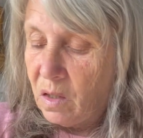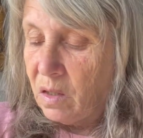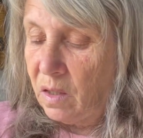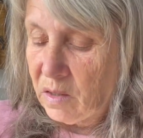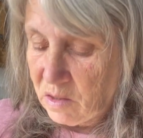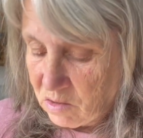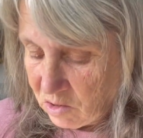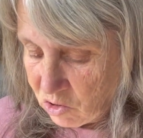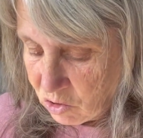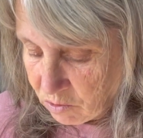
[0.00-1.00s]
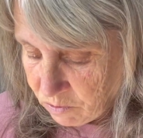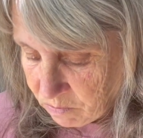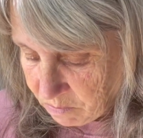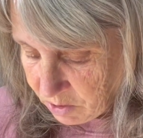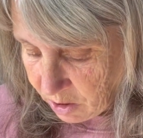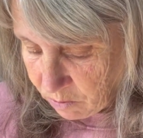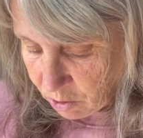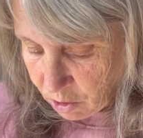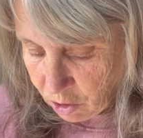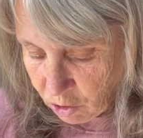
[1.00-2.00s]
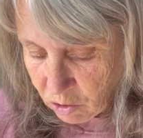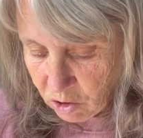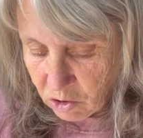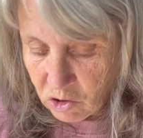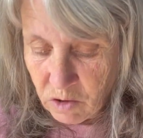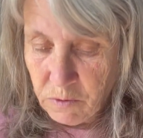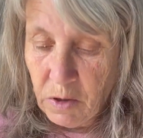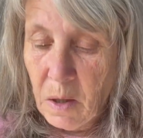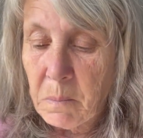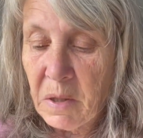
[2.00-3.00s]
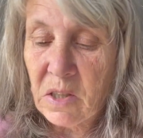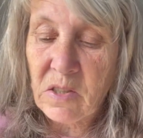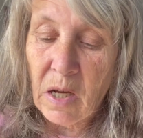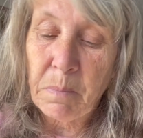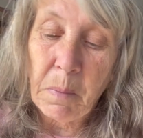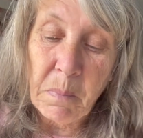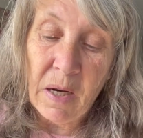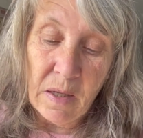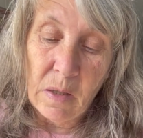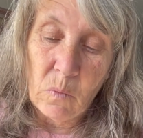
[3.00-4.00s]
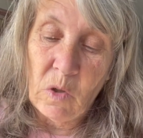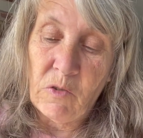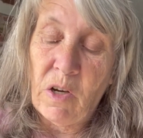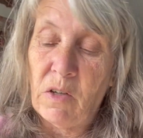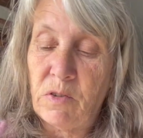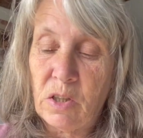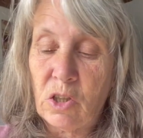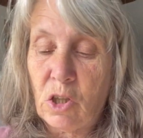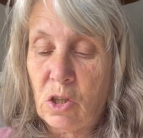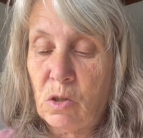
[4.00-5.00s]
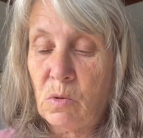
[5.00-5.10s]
Yeah, there's this sort of, you know, lots of bits I've been playing with, having a go.